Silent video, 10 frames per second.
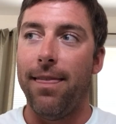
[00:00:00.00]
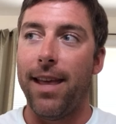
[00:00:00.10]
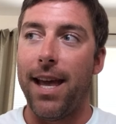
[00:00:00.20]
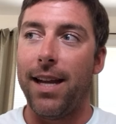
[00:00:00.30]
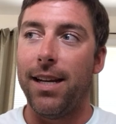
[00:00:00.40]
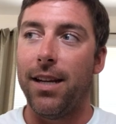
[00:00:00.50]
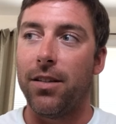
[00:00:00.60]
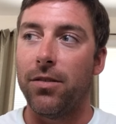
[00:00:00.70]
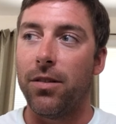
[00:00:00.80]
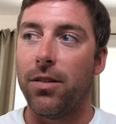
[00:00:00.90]
that it
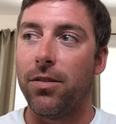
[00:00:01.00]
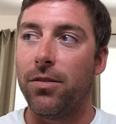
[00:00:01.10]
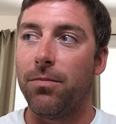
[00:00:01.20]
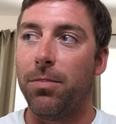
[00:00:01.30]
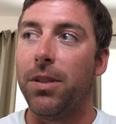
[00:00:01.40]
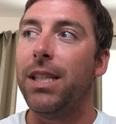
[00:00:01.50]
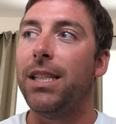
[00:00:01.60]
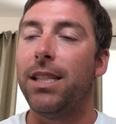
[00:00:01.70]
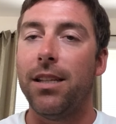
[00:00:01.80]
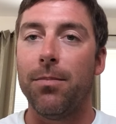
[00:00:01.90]
can
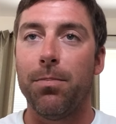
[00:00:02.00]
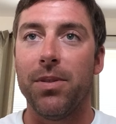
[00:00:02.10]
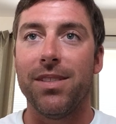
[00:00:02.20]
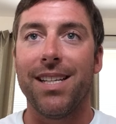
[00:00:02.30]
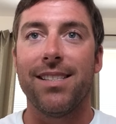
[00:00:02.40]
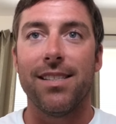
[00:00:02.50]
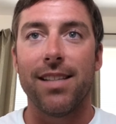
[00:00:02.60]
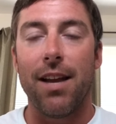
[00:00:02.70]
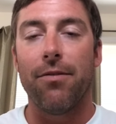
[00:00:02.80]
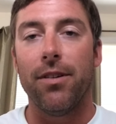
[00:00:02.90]
completely possesses
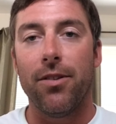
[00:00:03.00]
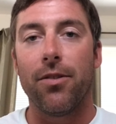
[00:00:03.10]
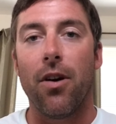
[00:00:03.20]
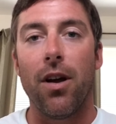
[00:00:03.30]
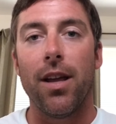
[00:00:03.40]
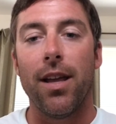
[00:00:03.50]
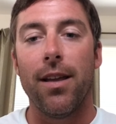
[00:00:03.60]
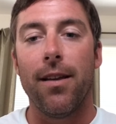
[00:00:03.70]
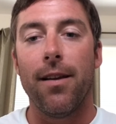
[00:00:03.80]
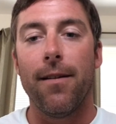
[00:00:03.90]
every thought
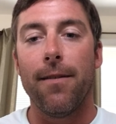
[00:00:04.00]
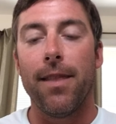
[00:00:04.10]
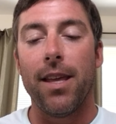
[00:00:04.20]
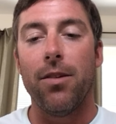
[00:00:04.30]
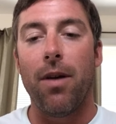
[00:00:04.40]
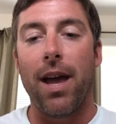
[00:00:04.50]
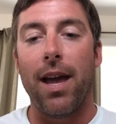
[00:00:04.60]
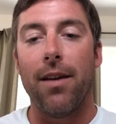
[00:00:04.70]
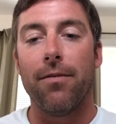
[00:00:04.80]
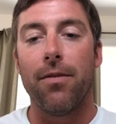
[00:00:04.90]
that you
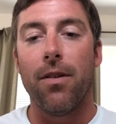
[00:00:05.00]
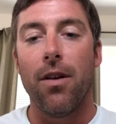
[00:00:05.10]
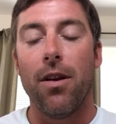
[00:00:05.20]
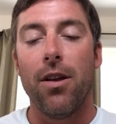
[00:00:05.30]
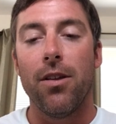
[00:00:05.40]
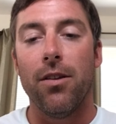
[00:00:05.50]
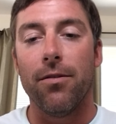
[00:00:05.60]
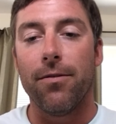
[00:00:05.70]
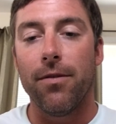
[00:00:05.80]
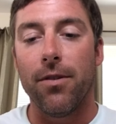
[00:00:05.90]
have.
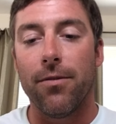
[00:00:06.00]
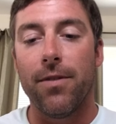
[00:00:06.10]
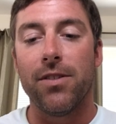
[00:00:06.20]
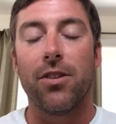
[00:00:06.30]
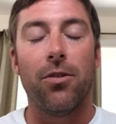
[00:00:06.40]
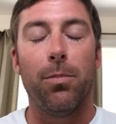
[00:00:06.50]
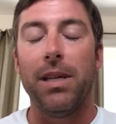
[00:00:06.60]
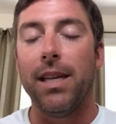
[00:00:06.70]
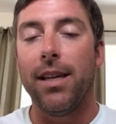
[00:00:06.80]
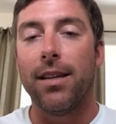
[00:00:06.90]
Your, your physical
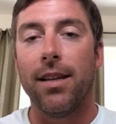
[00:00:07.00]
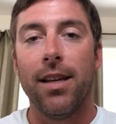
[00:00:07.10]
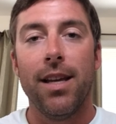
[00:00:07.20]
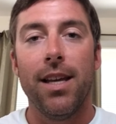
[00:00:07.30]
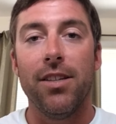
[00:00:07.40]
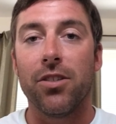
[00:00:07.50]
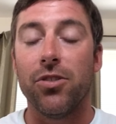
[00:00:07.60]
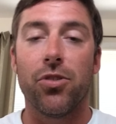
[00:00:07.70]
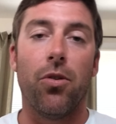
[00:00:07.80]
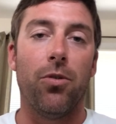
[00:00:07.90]
being is
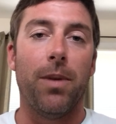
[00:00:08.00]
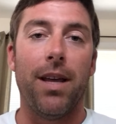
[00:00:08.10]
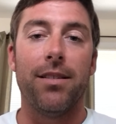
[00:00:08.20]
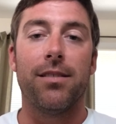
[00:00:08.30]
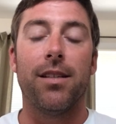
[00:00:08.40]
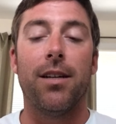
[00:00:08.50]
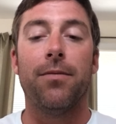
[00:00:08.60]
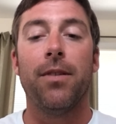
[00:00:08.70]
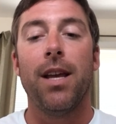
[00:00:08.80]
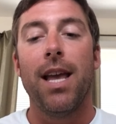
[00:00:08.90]
controlled by this
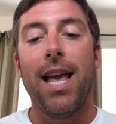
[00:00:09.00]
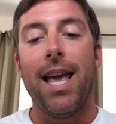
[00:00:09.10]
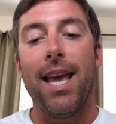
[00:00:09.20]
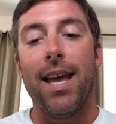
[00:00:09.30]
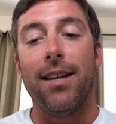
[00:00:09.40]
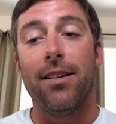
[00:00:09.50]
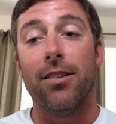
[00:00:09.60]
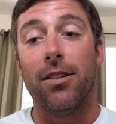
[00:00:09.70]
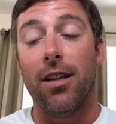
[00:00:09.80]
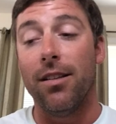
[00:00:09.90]
stuff, and
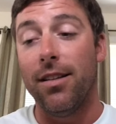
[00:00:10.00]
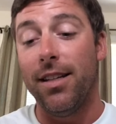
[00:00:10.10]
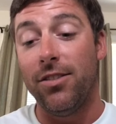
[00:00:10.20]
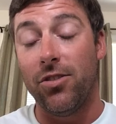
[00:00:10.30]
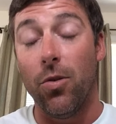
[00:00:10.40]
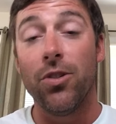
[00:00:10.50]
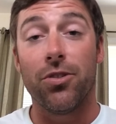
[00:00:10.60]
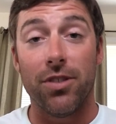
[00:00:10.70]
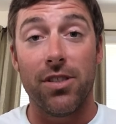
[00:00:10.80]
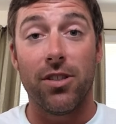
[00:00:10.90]
it's
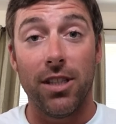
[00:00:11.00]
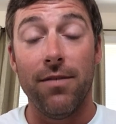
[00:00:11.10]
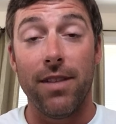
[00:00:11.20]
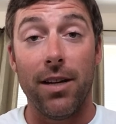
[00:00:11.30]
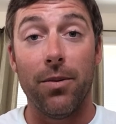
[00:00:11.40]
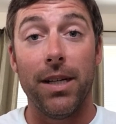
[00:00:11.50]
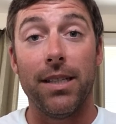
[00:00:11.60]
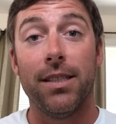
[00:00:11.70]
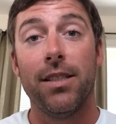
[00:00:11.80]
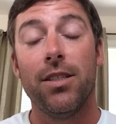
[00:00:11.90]
torturous to live that
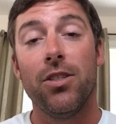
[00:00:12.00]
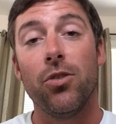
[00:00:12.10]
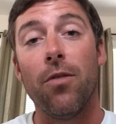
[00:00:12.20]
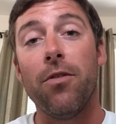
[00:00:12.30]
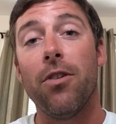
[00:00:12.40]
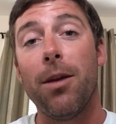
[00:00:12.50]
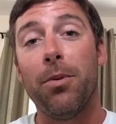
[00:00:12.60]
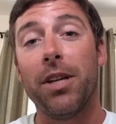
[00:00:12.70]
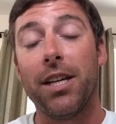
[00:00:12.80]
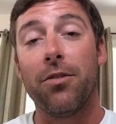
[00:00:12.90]
way. So if you're
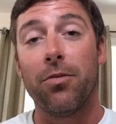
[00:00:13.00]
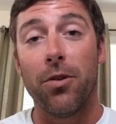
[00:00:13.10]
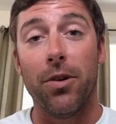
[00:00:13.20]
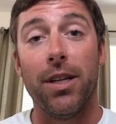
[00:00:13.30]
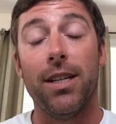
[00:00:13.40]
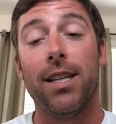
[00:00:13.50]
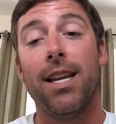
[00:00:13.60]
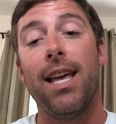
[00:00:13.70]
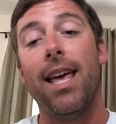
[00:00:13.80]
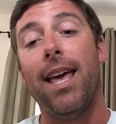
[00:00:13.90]
able to get through it,
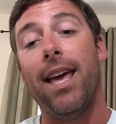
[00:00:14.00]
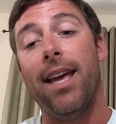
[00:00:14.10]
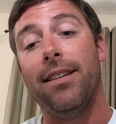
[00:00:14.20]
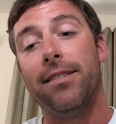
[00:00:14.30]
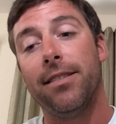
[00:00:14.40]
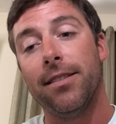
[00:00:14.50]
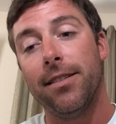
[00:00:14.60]
and